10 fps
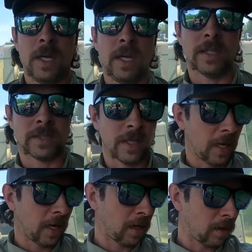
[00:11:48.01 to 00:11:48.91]
it is
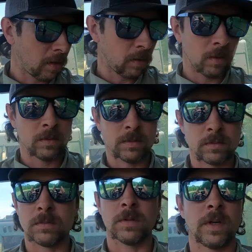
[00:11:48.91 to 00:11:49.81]
now,
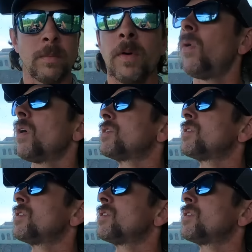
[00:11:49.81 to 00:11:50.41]
well, I'm gonna watch,